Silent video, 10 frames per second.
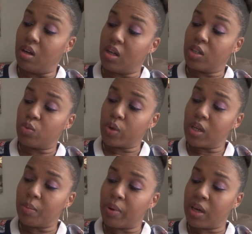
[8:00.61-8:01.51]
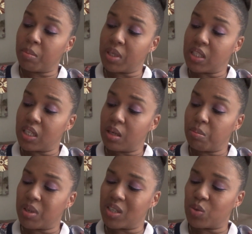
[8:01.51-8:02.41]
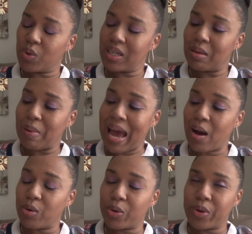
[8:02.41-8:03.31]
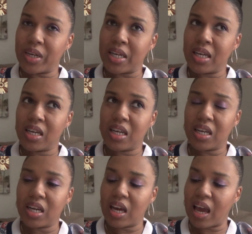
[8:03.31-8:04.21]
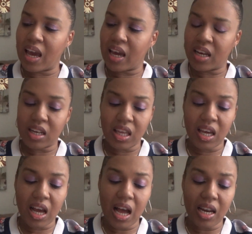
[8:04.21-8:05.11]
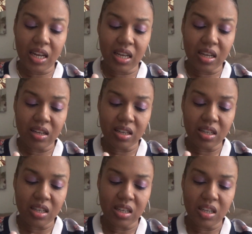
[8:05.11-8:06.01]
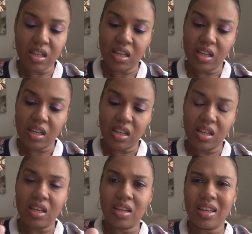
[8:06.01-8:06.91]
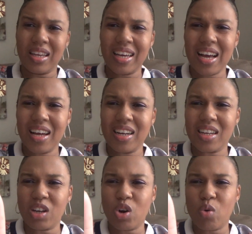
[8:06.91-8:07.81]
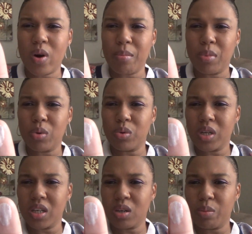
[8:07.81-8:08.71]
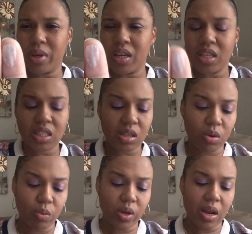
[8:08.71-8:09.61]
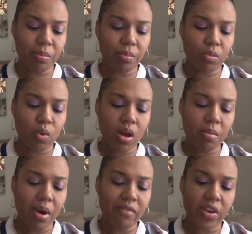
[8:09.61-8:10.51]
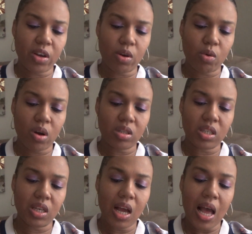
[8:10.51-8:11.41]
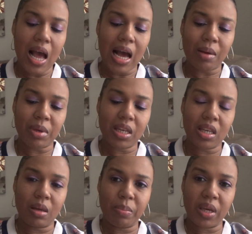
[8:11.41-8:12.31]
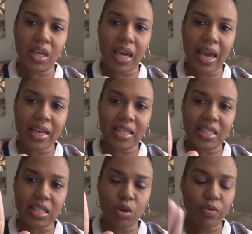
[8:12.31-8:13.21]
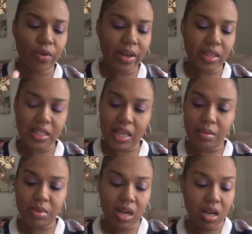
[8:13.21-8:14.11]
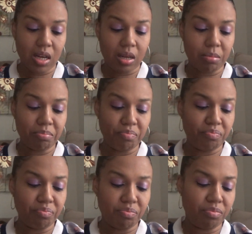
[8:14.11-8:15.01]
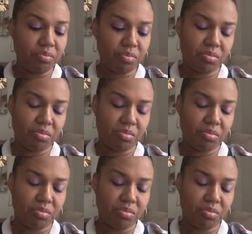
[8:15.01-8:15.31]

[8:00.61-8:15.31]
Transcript: it's really pigmented, but it's really powdery and it kind of, it kind of crumbled a little bit. So when I run my finger across it, I'm getting the pink and the silver at the same time. Hmm.